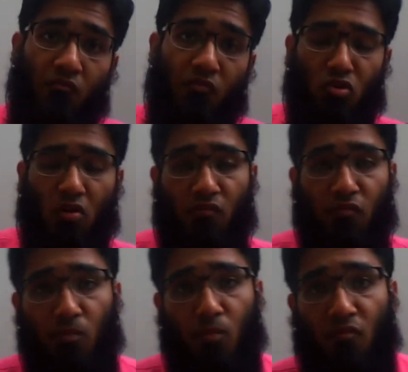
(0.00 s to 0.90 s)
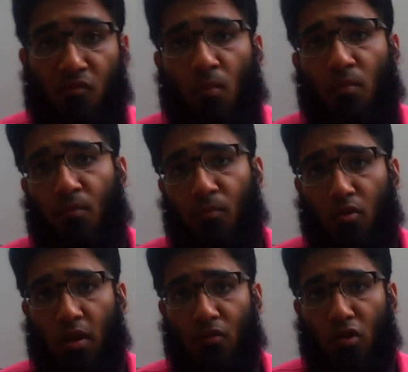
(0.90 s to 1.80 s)
future proof of
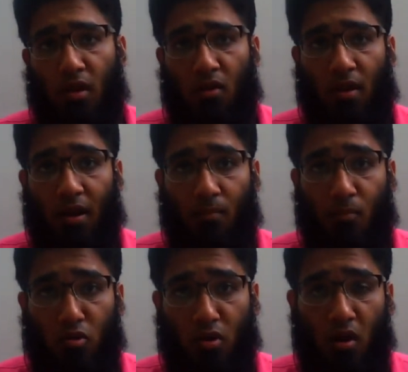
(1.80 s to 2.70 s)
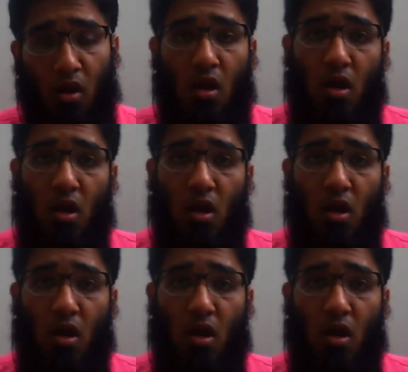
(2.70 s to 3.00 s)
computer, if you really want a computer